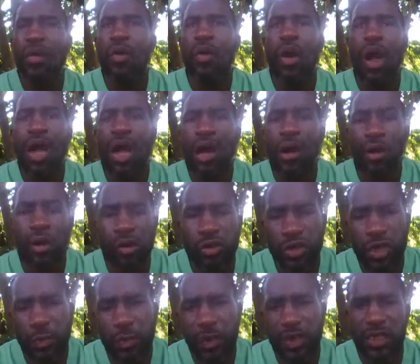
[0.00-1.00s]
go
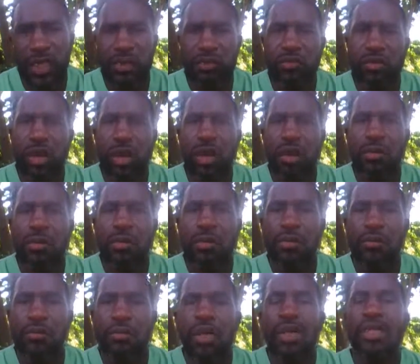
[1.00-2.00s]
100% raw,
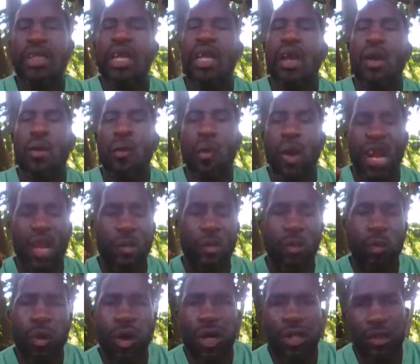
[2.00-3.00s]
but what I
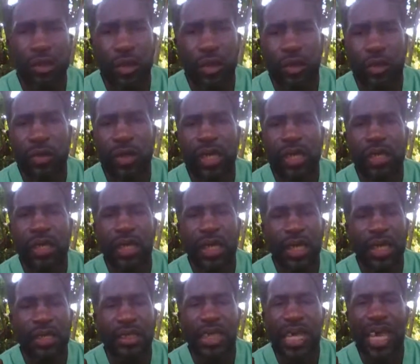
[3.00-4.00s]
would want you to do
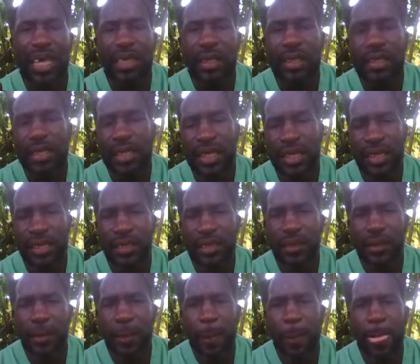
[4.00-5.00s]
is at
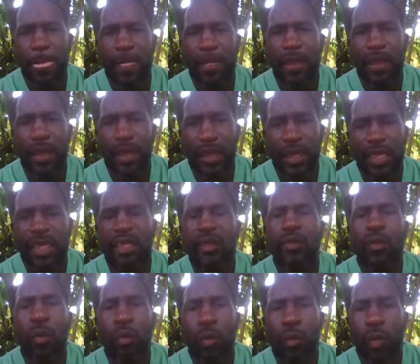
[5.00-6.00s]
least
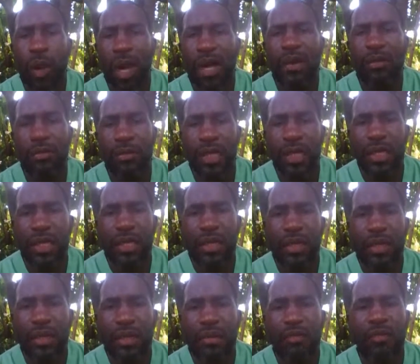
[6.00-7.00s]
eat one meal
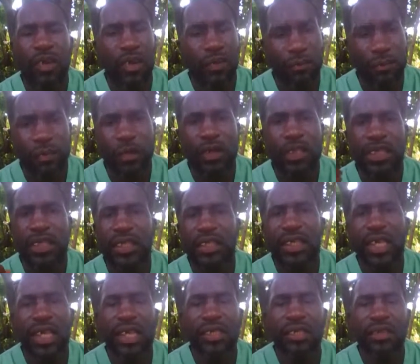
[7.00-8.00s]
for the
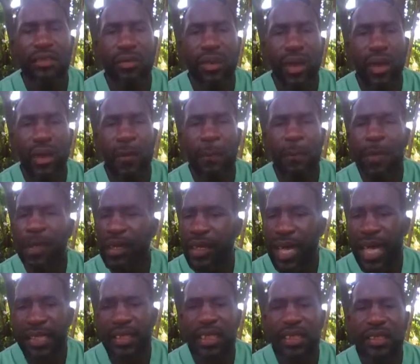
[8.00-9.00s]
14 days raw.
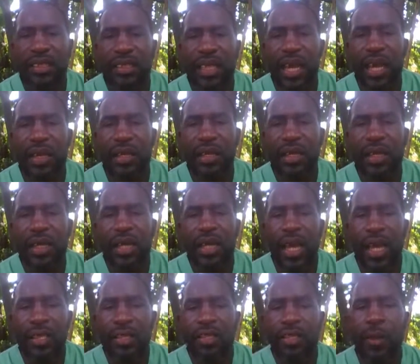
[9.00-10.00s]
That's a start.
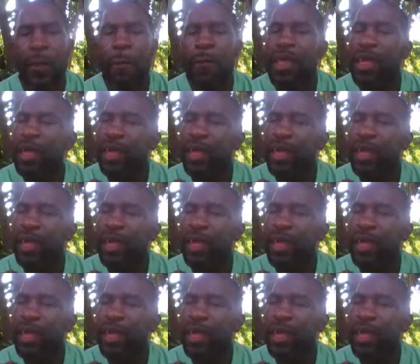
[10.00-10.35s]
And so